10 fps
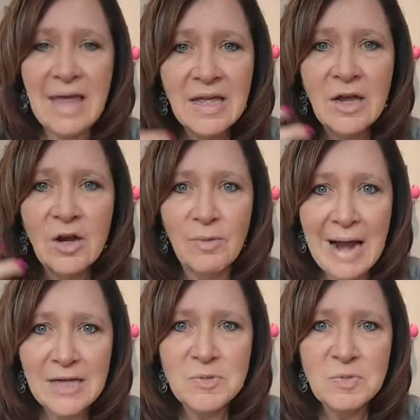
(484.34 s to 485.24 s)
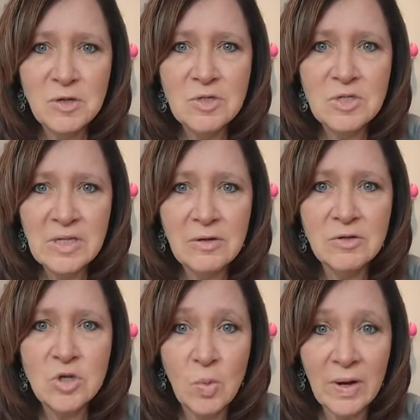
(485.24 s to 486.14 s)
can grasp those skills
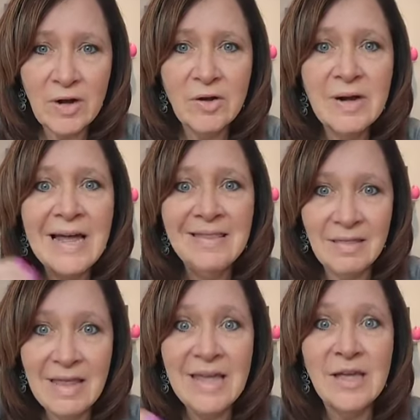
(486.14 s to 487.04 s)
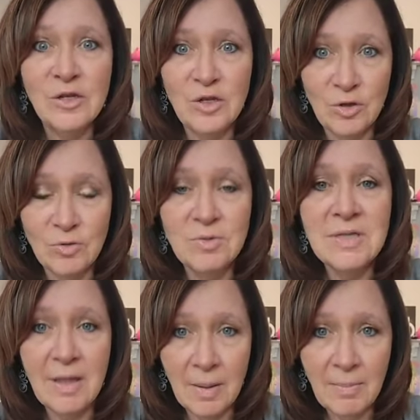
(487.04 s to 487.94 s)
quicker, and then they can use
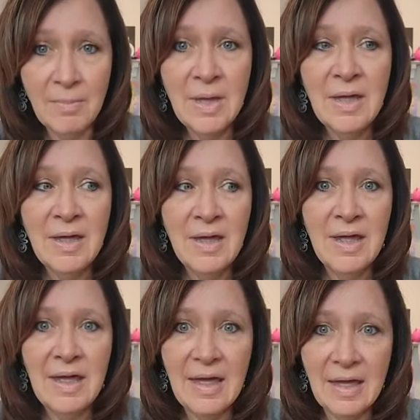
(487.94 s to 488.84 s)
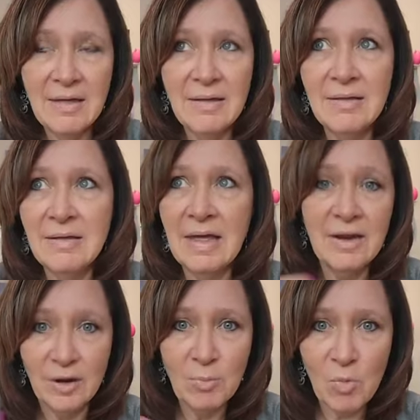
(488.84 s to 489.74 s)
them in a
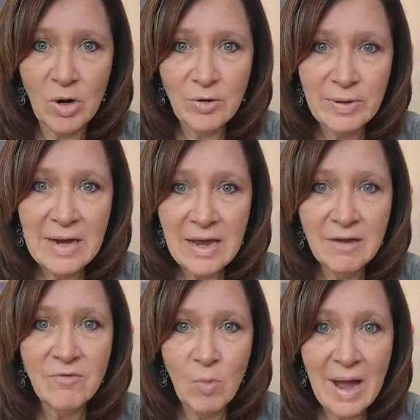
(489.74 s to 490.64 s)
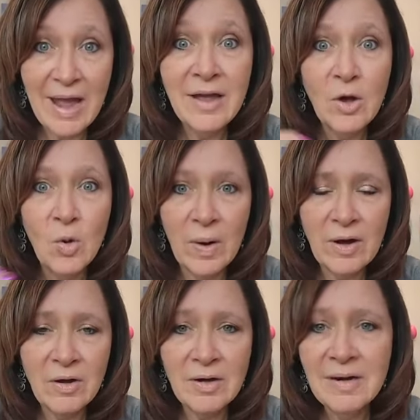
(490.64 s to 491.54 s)
more creative way
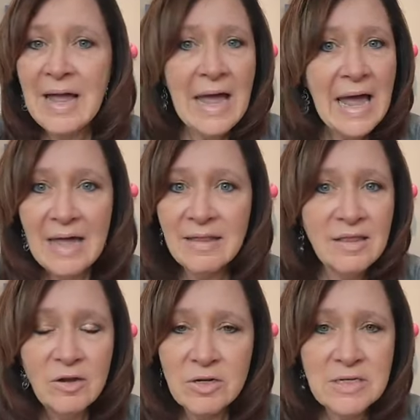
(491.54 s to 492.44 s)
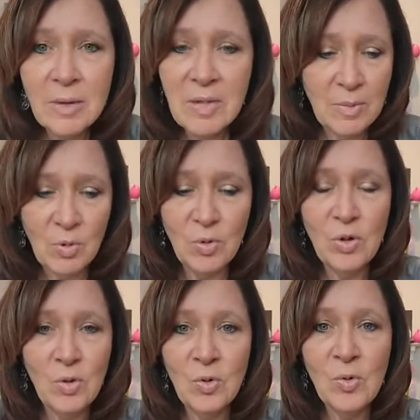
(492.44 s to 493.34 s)
quicker. And then there are some people
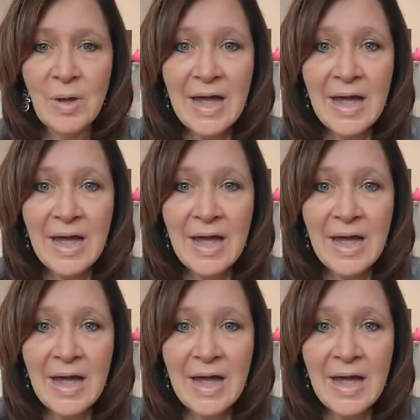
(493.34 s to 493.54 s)
who